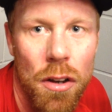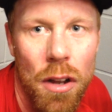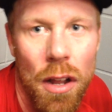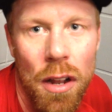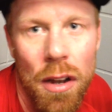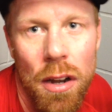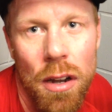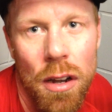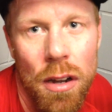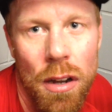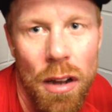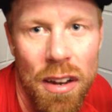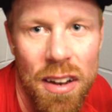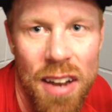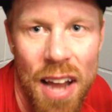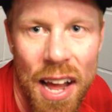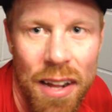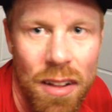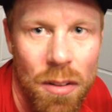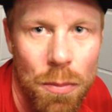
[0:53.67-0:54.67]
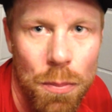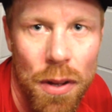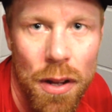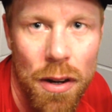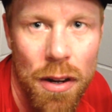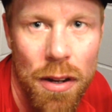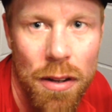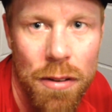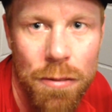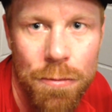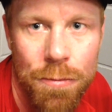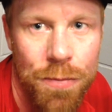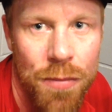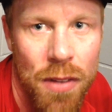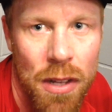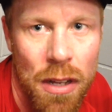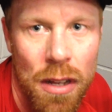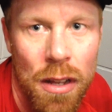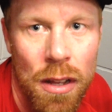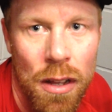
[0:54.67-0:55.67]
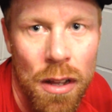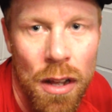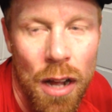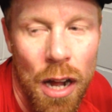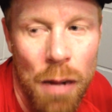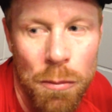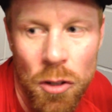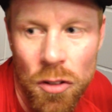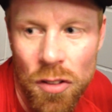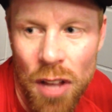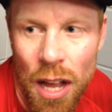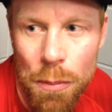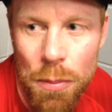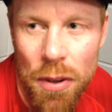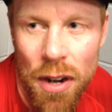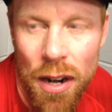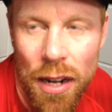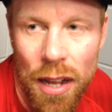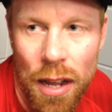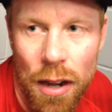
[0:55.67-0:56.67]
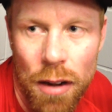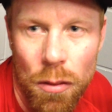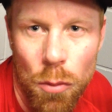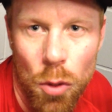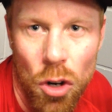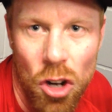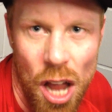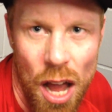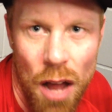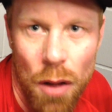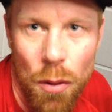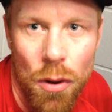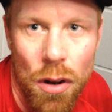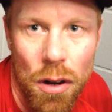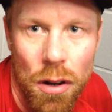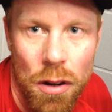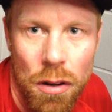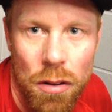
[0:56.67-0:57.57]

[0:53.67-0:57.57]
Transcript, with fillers: and at night. But, yes. Uh, I'm just happy that I can work out,